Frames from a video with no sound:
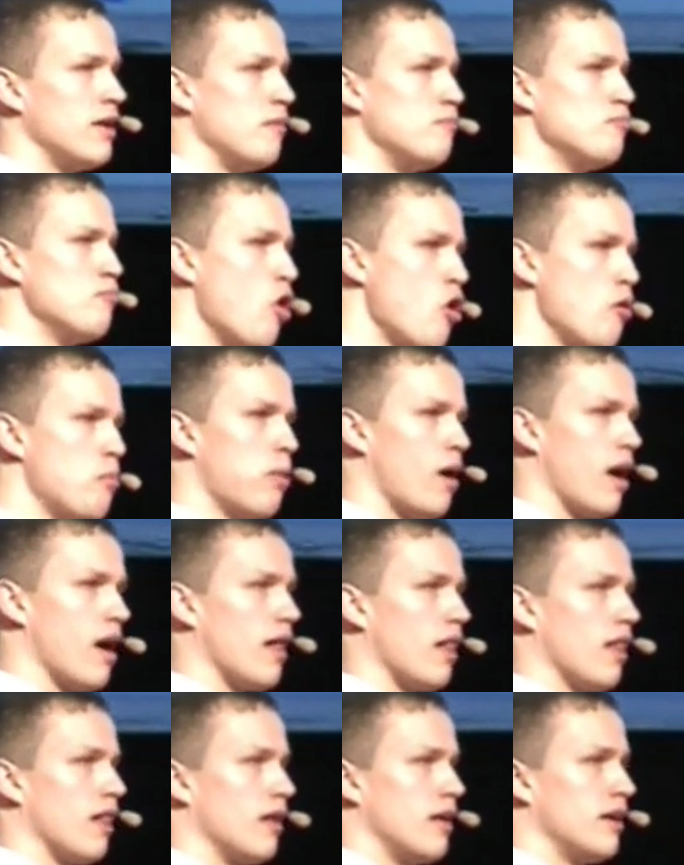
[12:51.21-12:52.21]

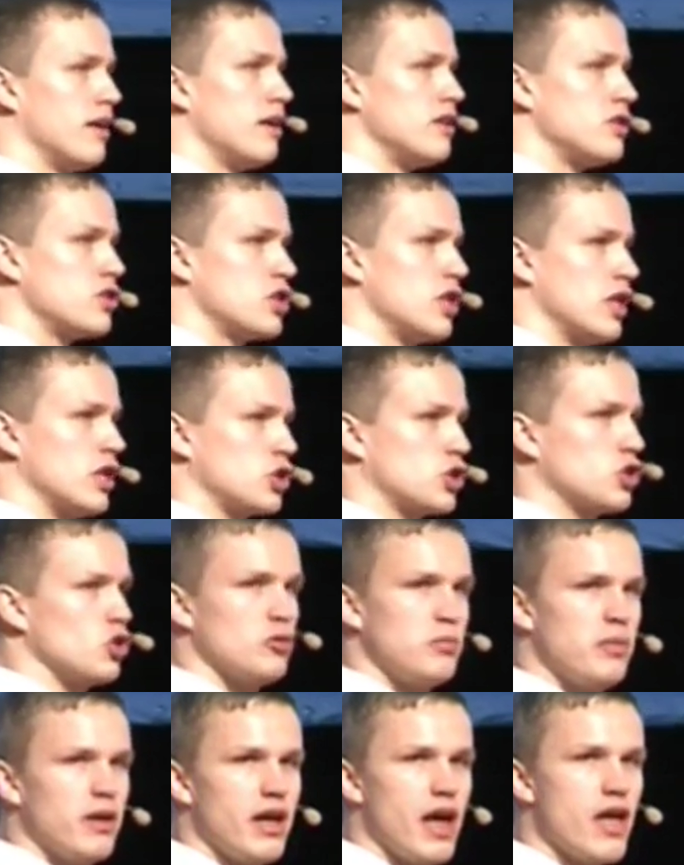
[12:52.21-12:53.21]
Mobile it
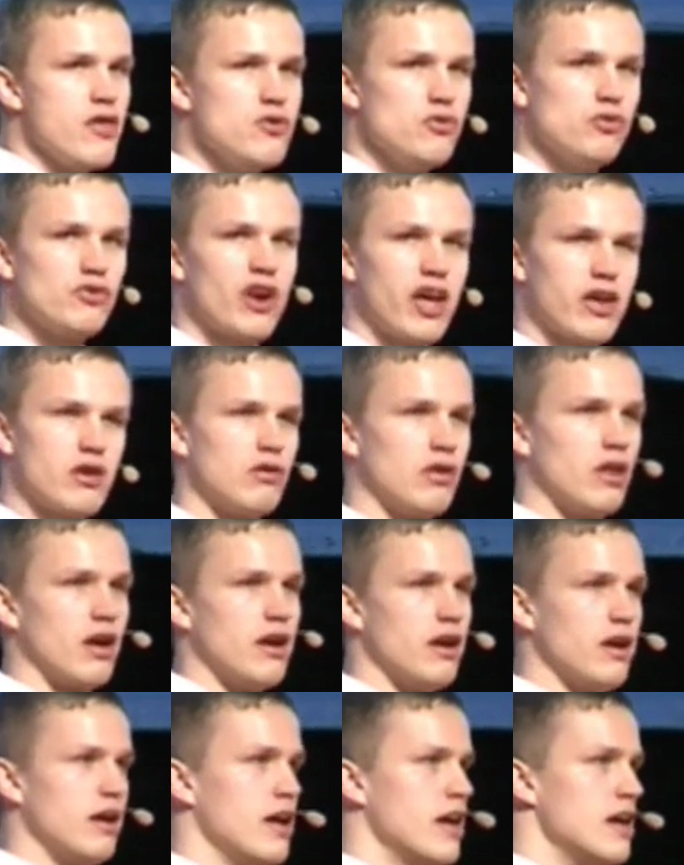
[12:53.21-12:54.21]
should be a new
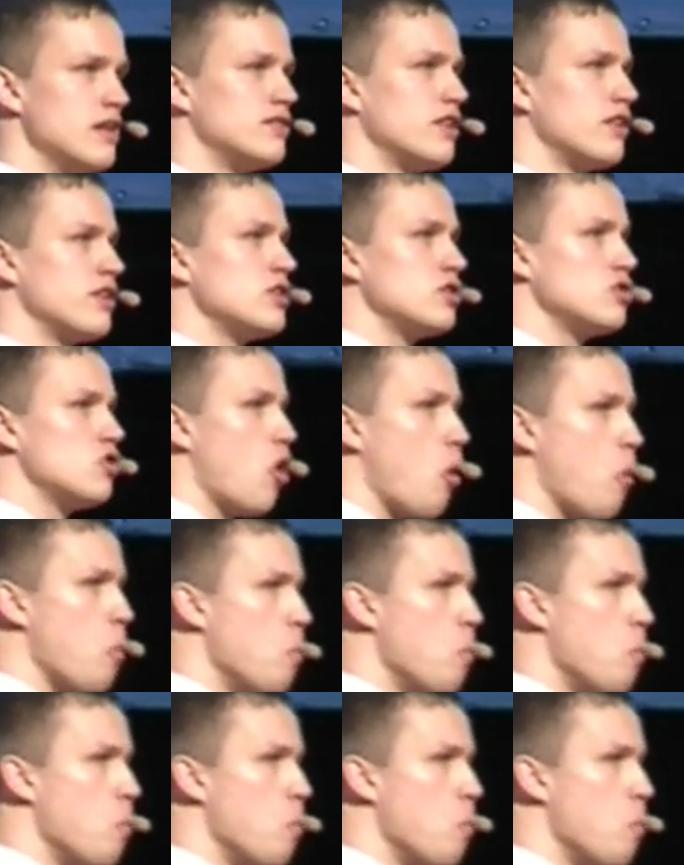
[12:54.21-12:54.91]
regular. There is no